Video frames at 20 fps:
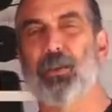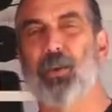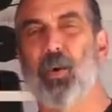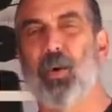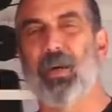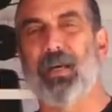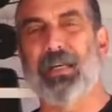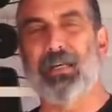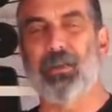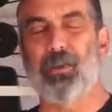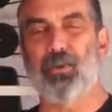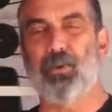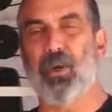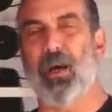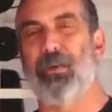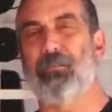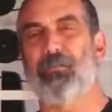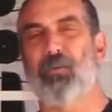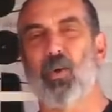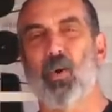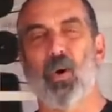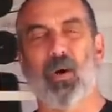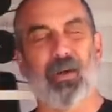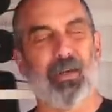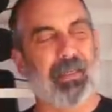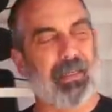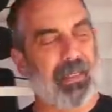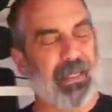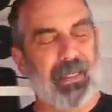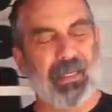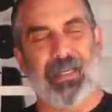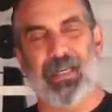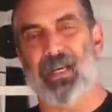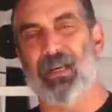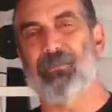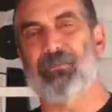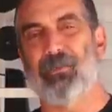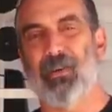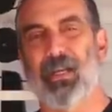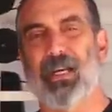door into the shop floor and
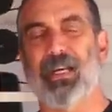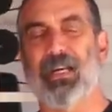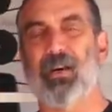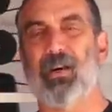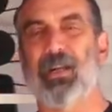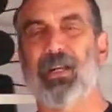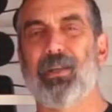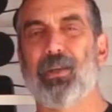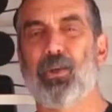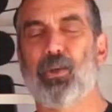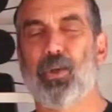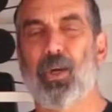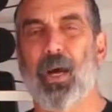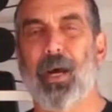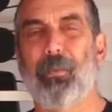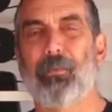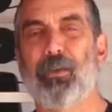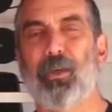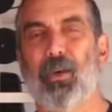kind of flood an area of the shop.